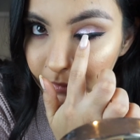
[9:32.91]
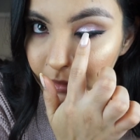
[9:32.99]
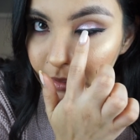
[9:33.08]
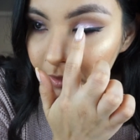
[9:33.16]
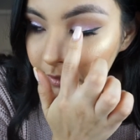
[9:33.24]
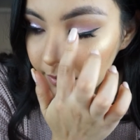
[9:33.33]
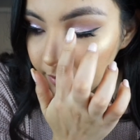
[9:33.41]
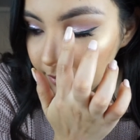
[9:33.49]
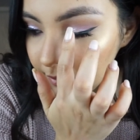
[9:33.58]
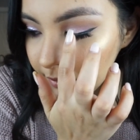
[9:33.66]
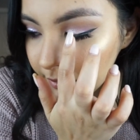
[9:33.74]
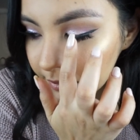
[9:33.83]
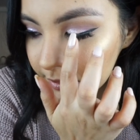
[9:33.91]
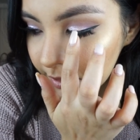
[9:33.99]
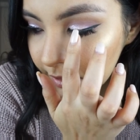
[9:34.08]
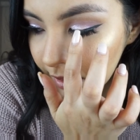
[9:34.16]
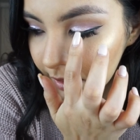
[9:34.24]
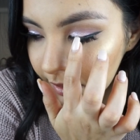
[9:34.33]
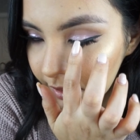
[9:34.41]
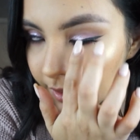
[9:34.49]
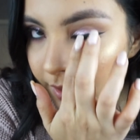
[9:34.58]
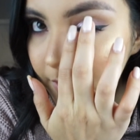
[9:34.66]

Can you see that?